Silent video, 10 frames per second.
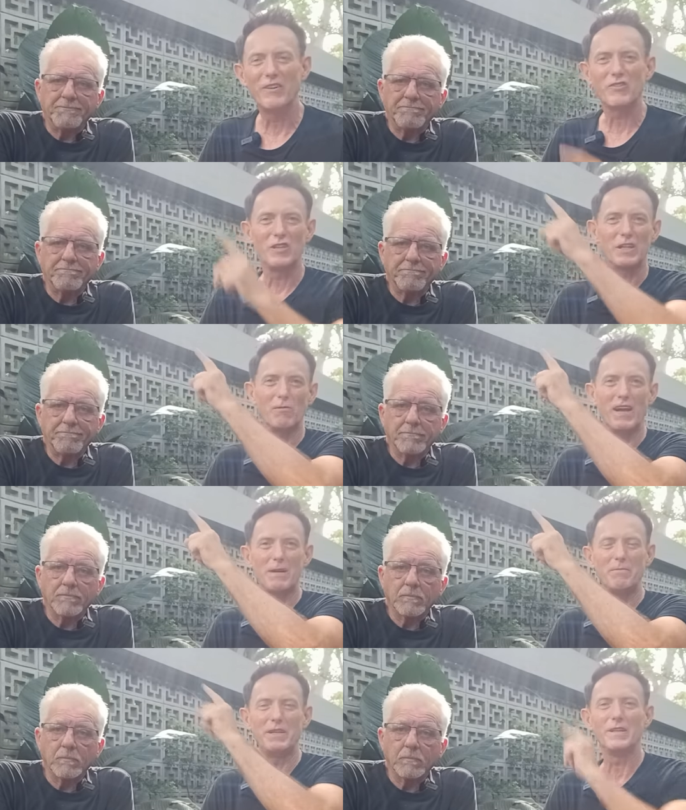Speaker 1: is click right up
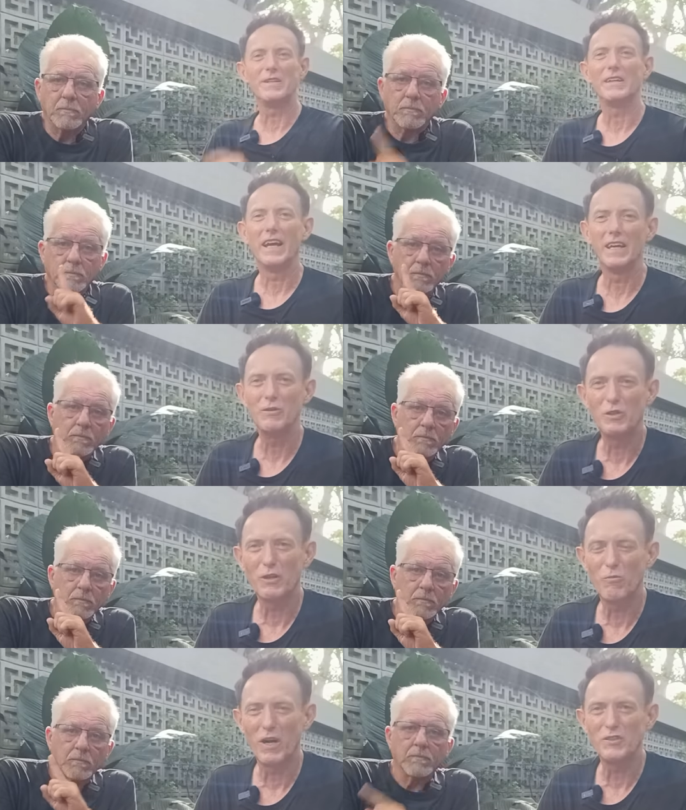here and you can
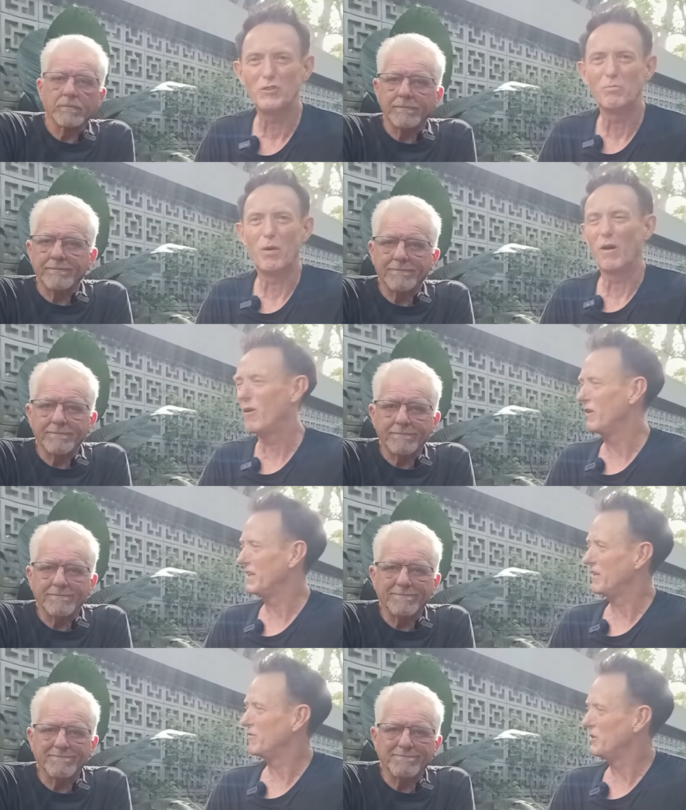watch Paul
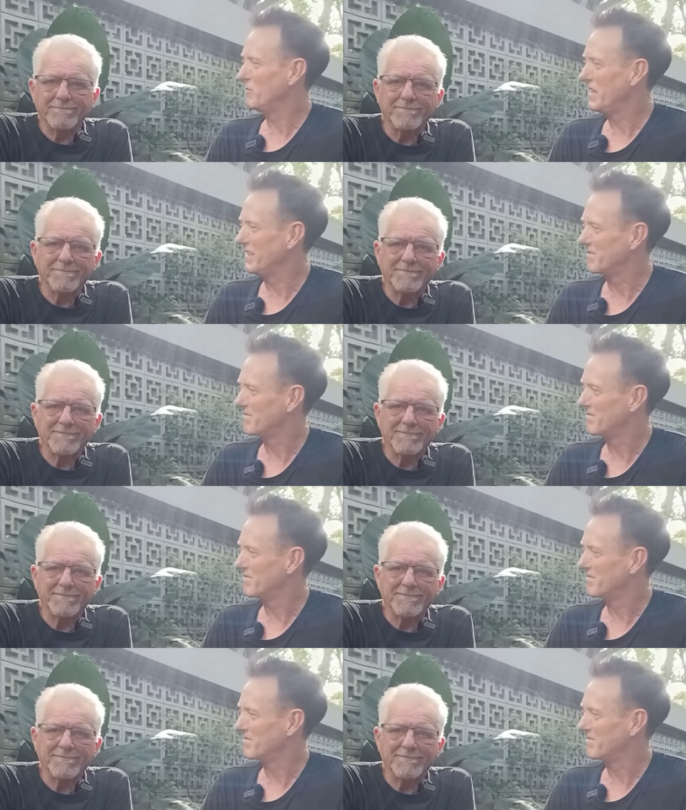interview me